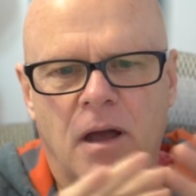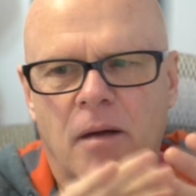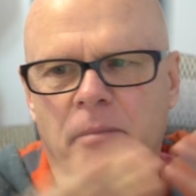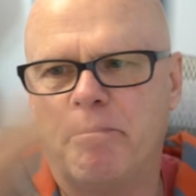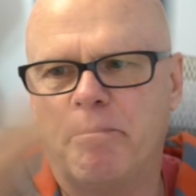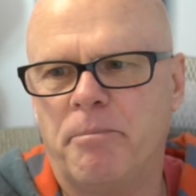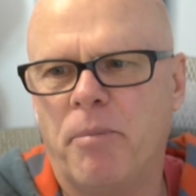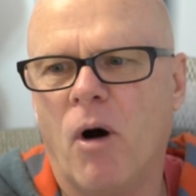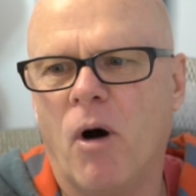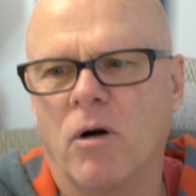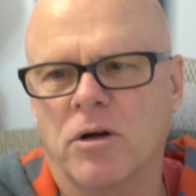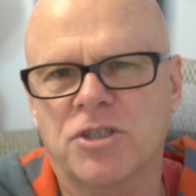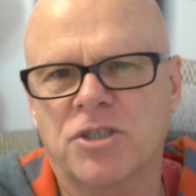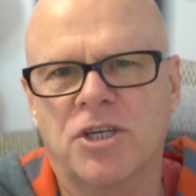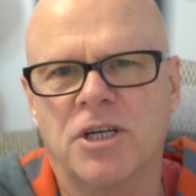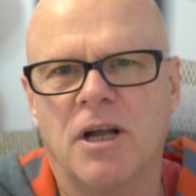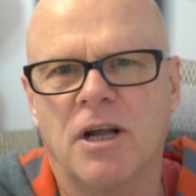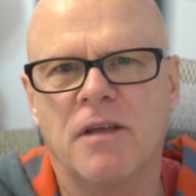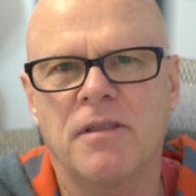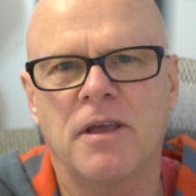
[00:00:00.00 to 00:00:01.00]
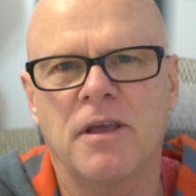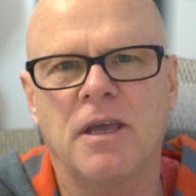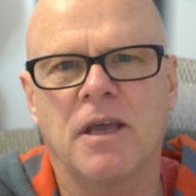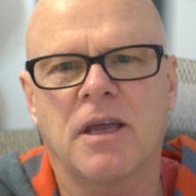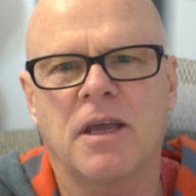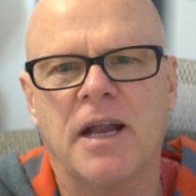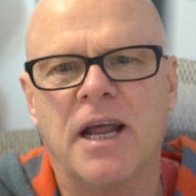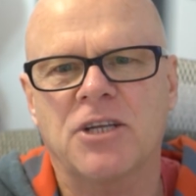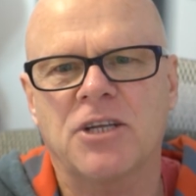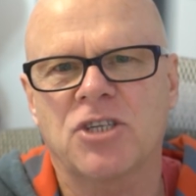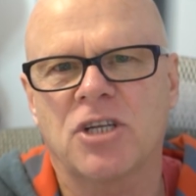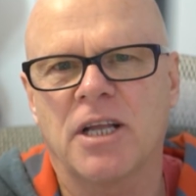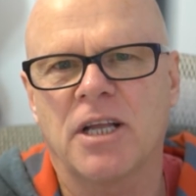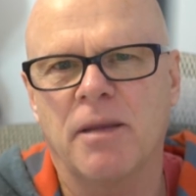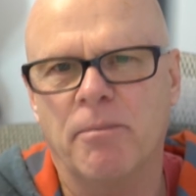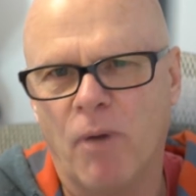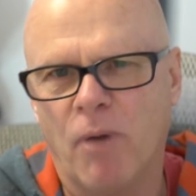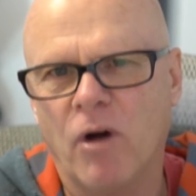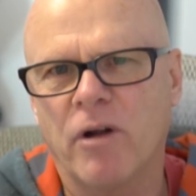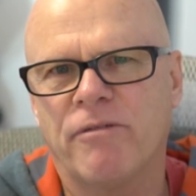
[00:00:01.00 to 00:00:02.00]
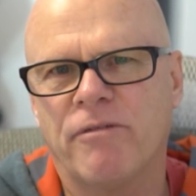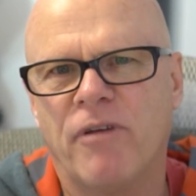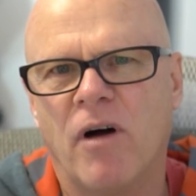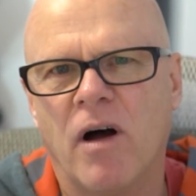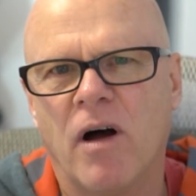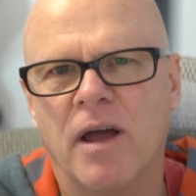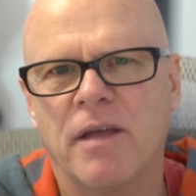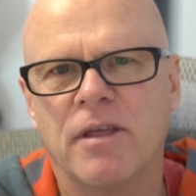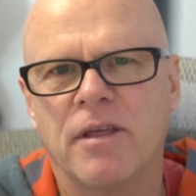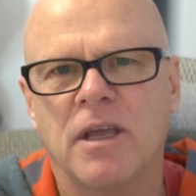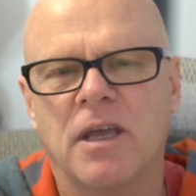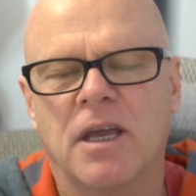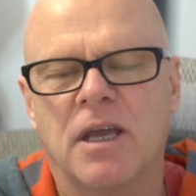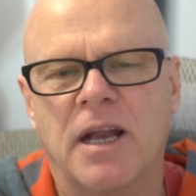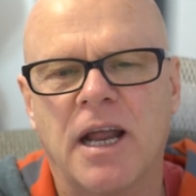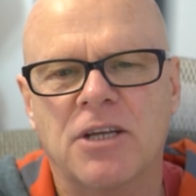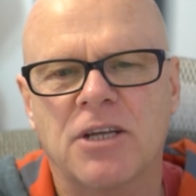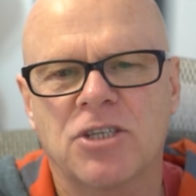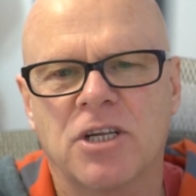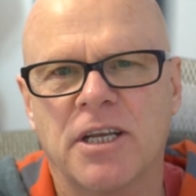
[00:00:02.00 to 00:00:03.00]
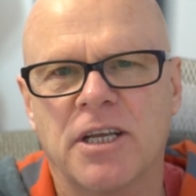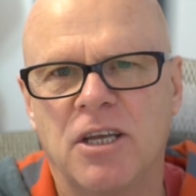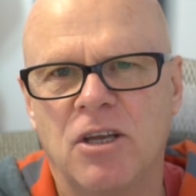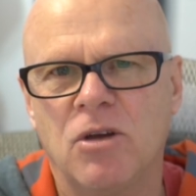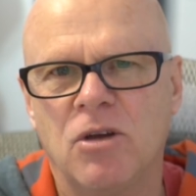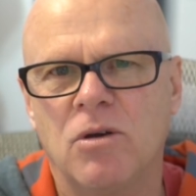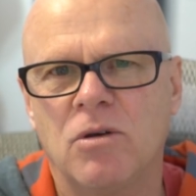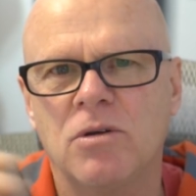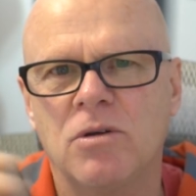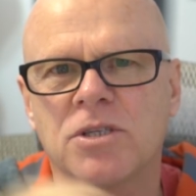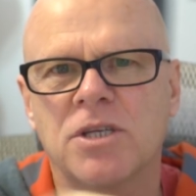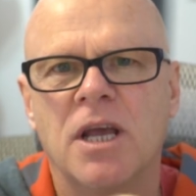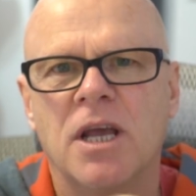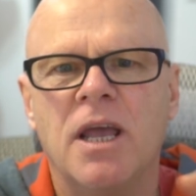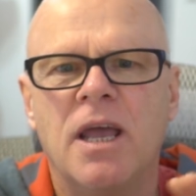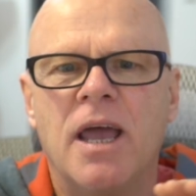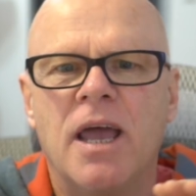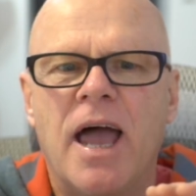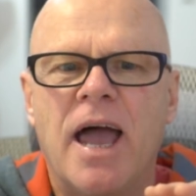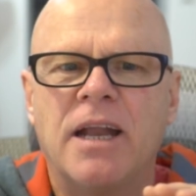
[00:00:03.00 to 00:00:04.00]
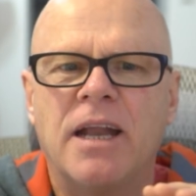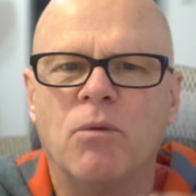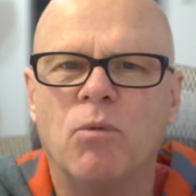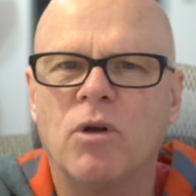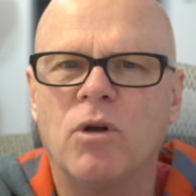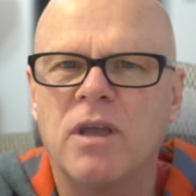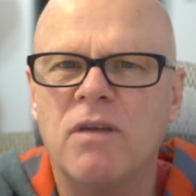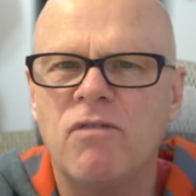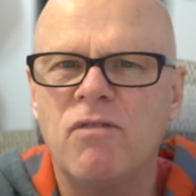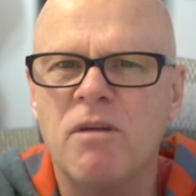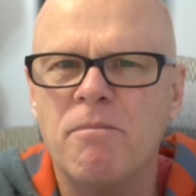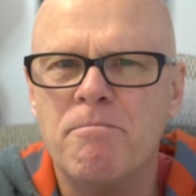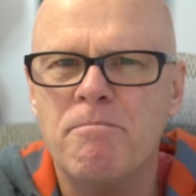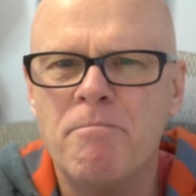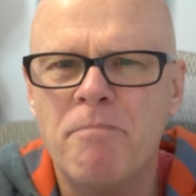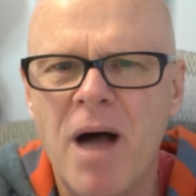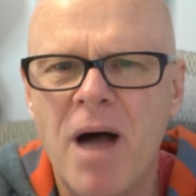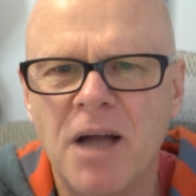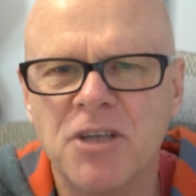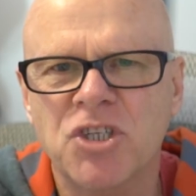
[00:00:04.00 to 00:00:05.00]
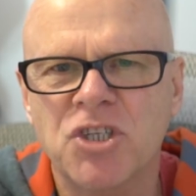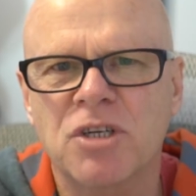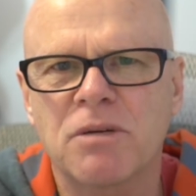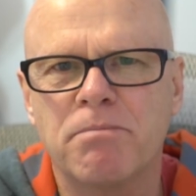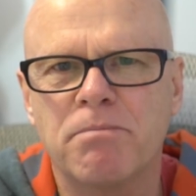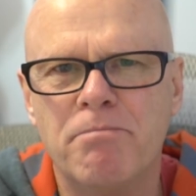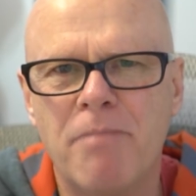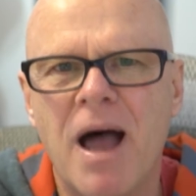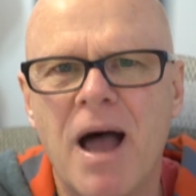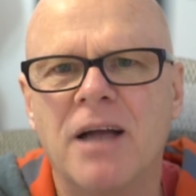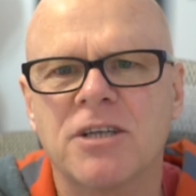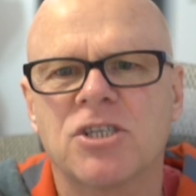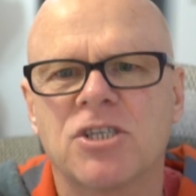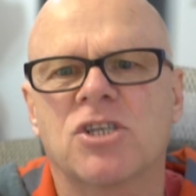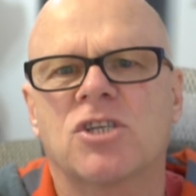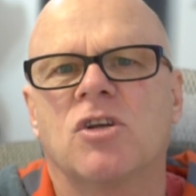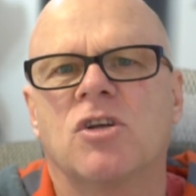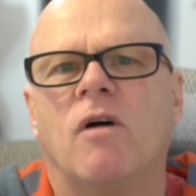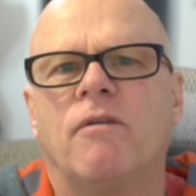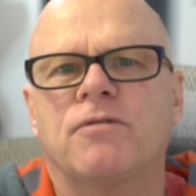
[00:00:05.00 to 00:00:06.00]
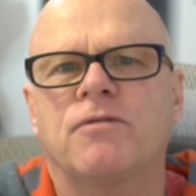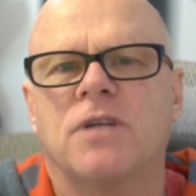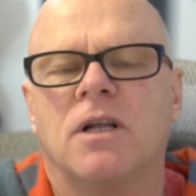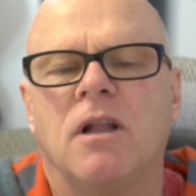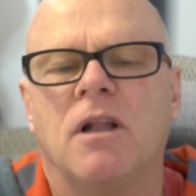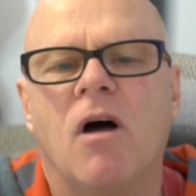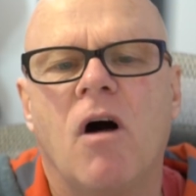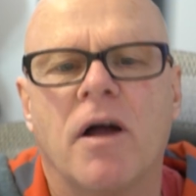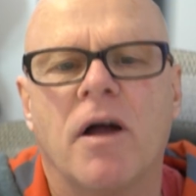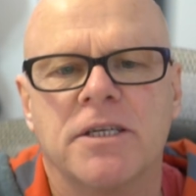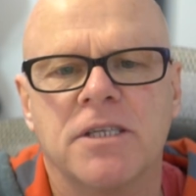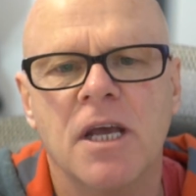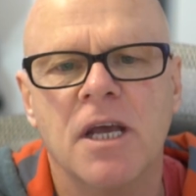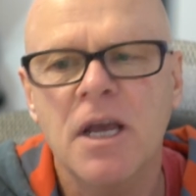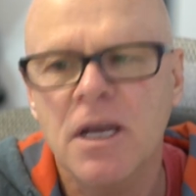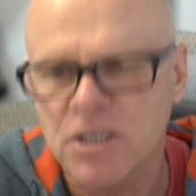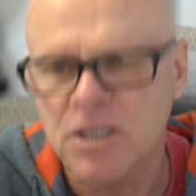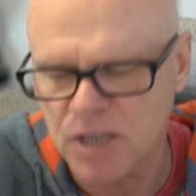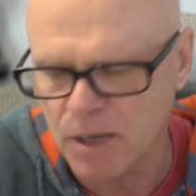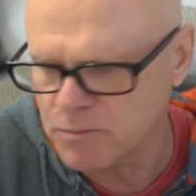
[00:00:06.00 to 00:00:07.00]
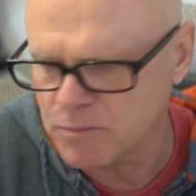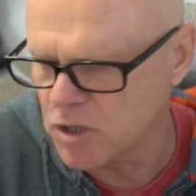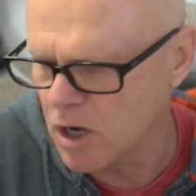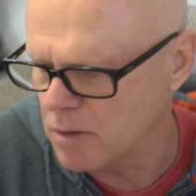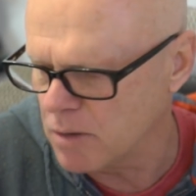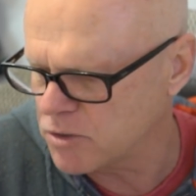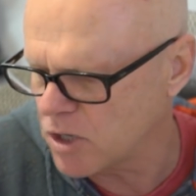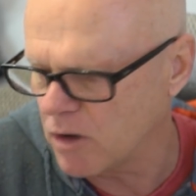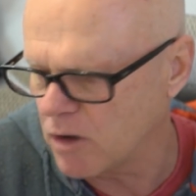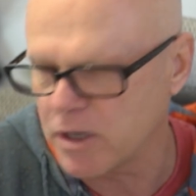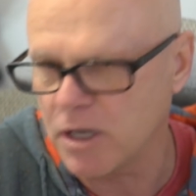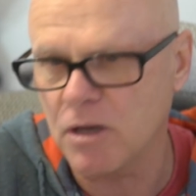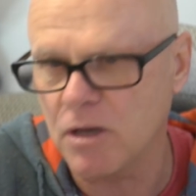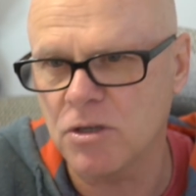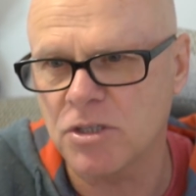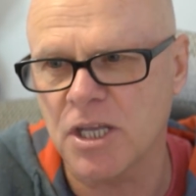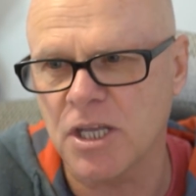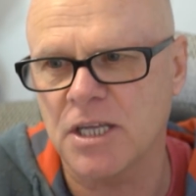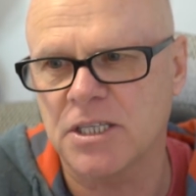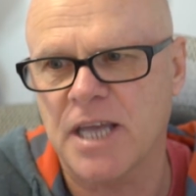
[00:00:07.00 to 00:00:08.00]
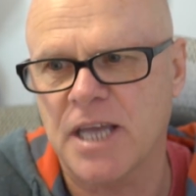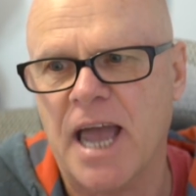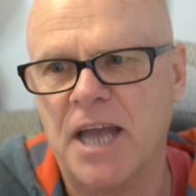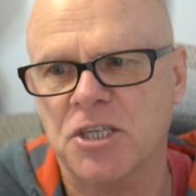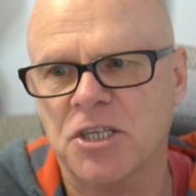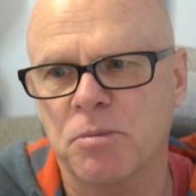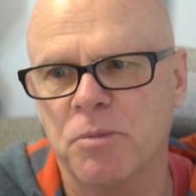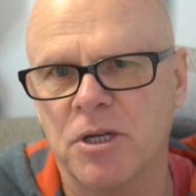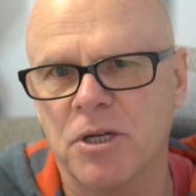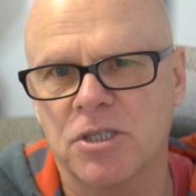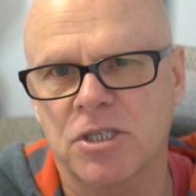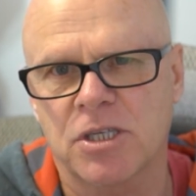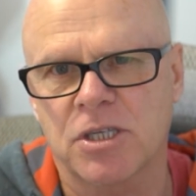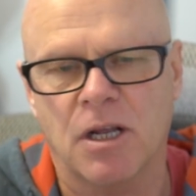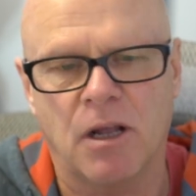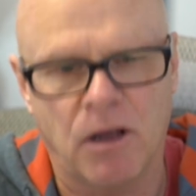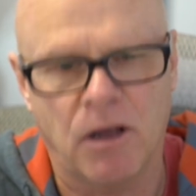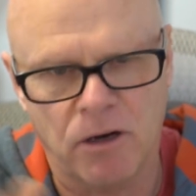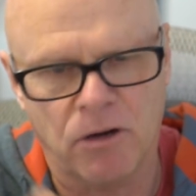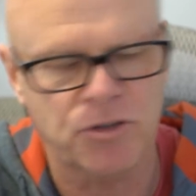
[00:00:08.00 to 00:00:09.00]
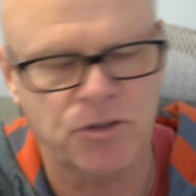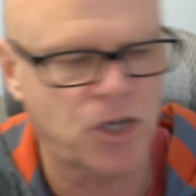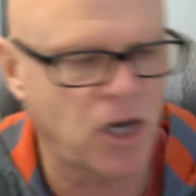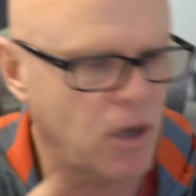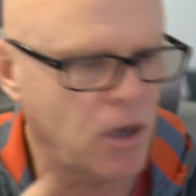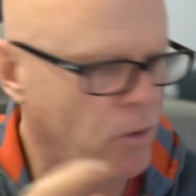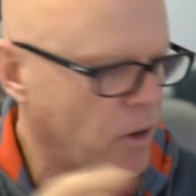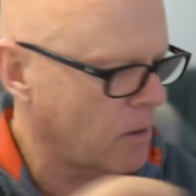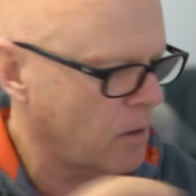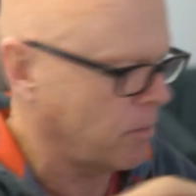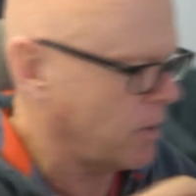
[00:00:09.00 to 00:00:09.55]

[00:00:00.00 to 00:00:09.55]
uh, box, you know, that you can actually, modify, that you can actually use and it will give you much, much softer light. Sometimes I'll use the attachments and I'll show you